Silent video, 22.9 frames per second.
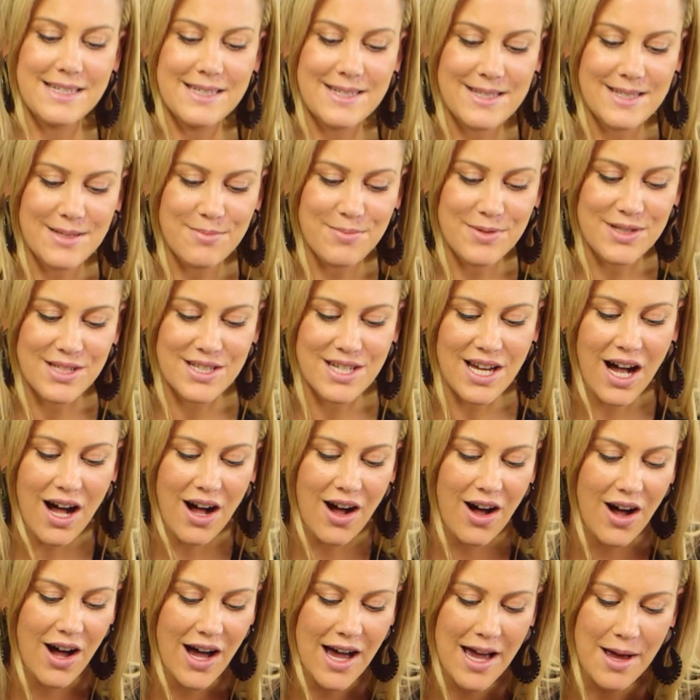some
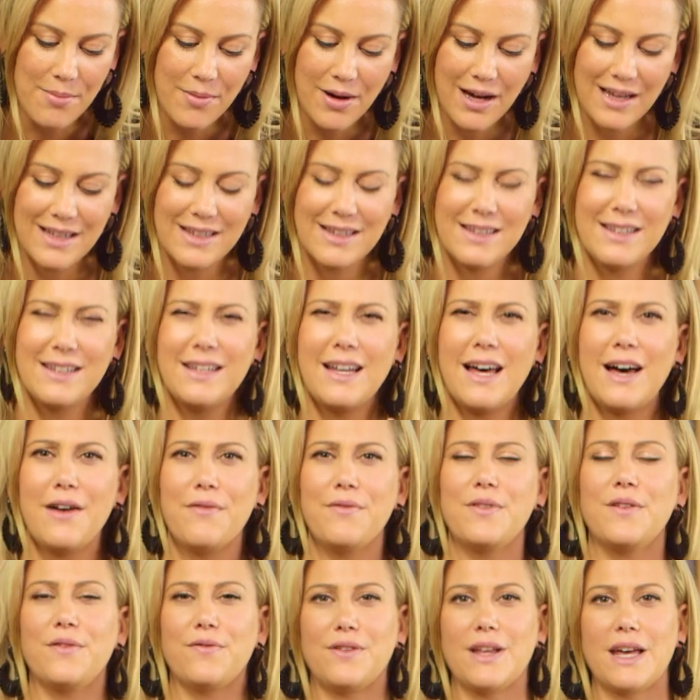thyme. I
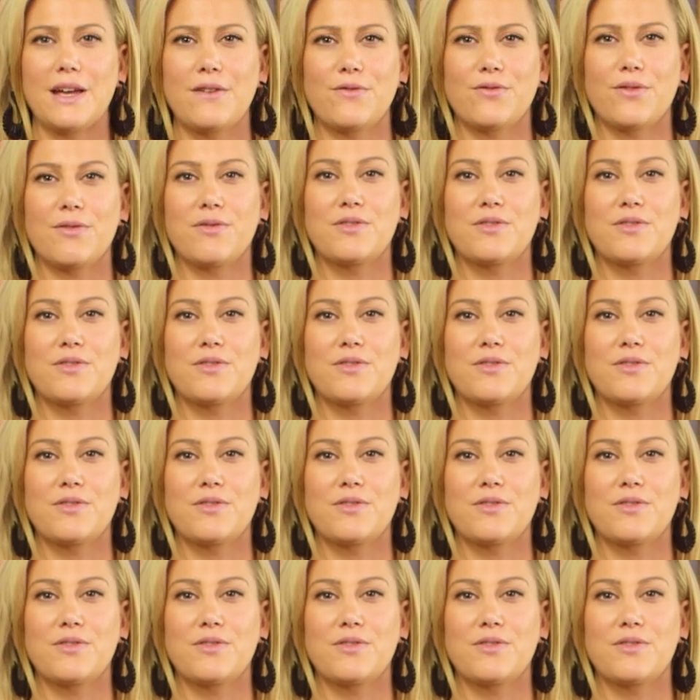love the flavour